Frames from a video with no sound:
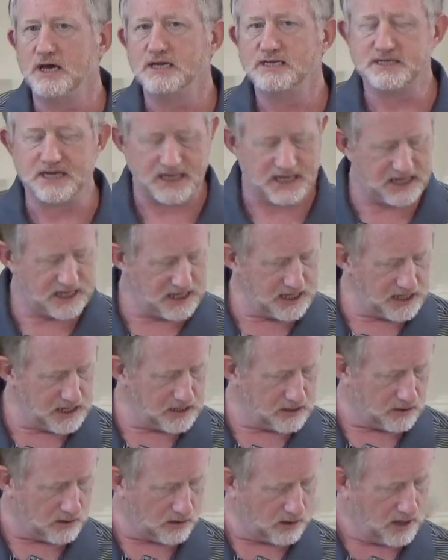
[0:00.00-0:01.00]
to
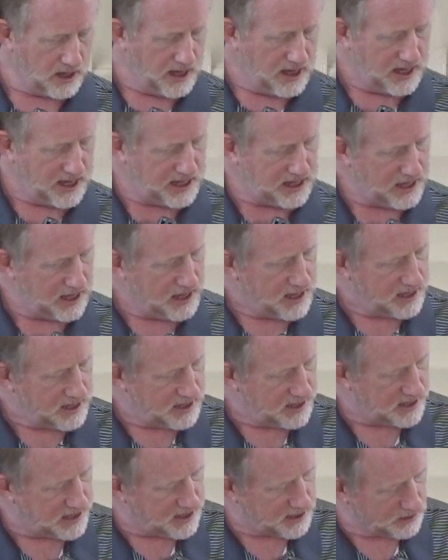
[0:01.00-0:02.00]
heal. He
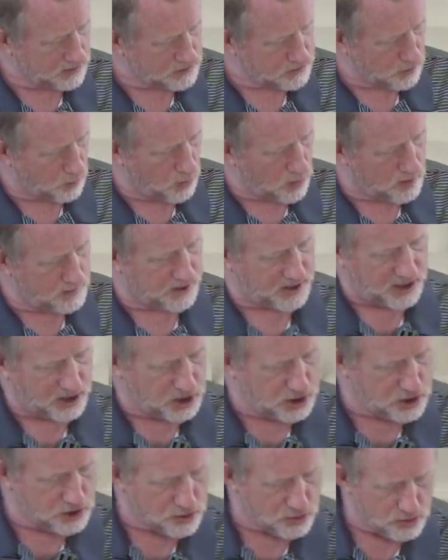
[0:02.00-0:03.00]
healed a woman, he
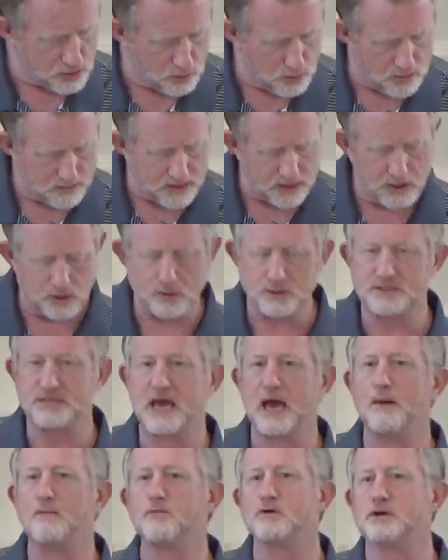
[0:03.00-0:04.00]
cured a woman who was
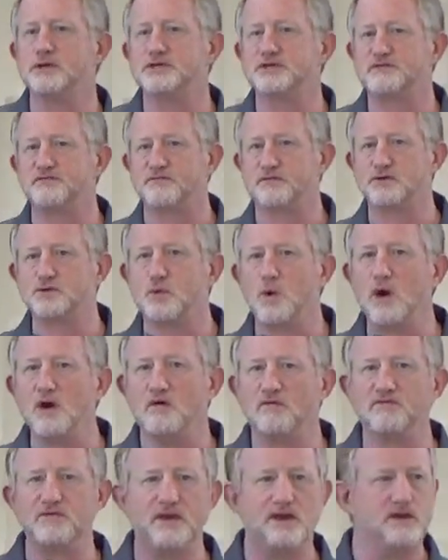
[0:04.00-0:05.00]
hemorrhaged for
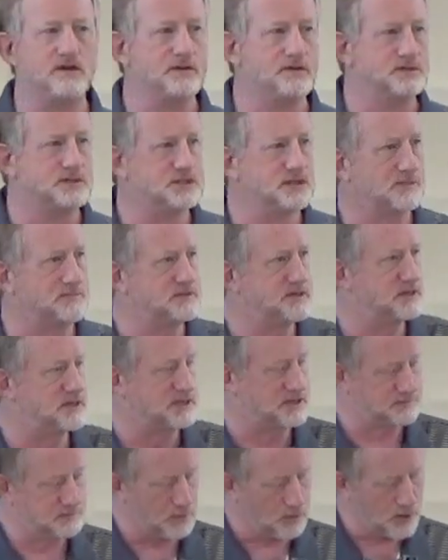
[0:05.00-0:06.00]
12 years up to
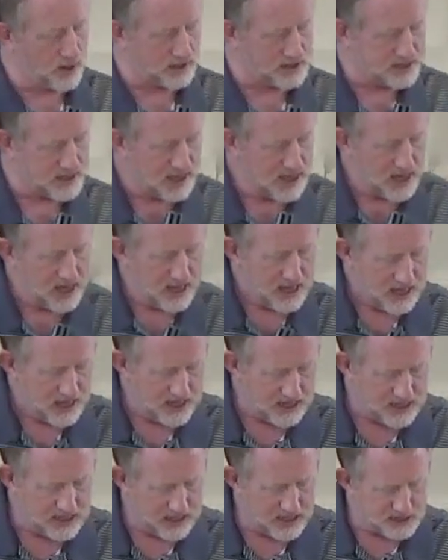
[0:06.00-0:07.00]
this point.
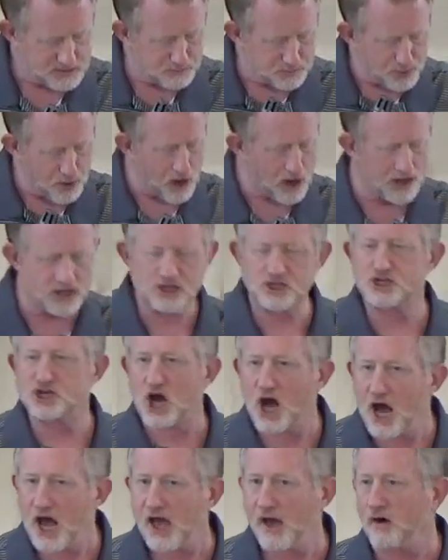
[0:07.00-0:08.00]
He has brought a
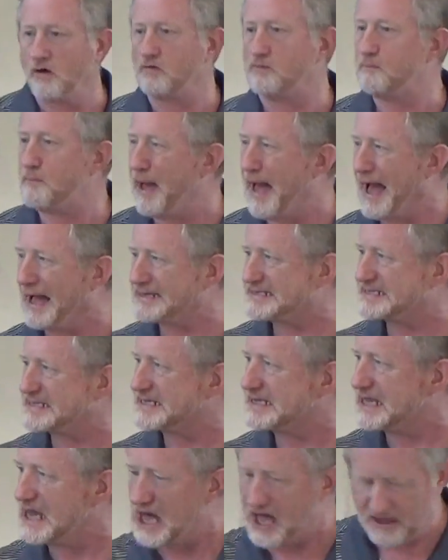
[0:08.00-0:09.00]
child back
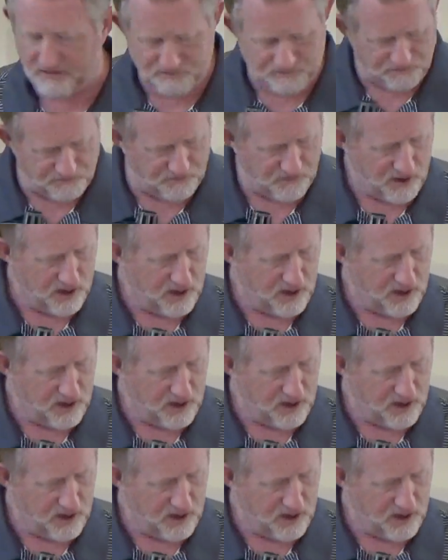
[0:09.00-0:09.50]
to life